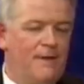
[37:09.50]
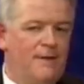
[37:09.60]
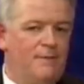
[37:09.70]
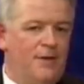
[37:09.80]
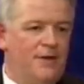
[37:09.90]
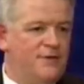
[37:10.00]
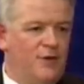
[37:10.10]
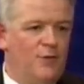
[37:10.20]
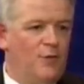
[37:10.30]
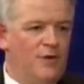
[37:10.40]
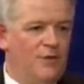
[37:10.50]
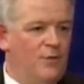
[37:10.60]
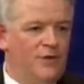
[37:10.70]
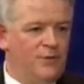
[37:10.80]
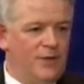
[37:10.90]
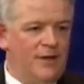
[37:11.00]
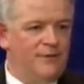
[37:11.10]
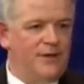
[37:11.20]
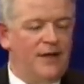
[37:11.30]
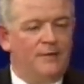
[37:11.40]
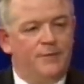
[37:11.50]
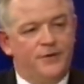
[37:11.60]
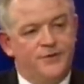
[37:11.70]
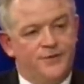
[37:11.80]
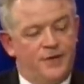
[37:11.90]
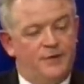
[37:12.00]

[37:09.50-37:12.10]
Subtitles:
But it's not one of the ones to count because Philip